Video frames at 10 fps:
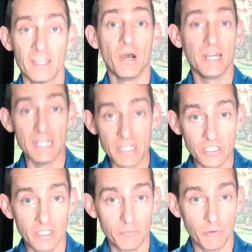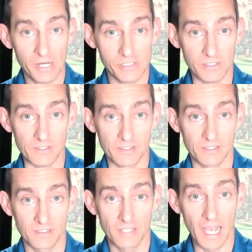My initial
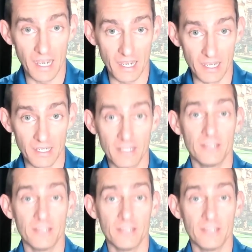impressions are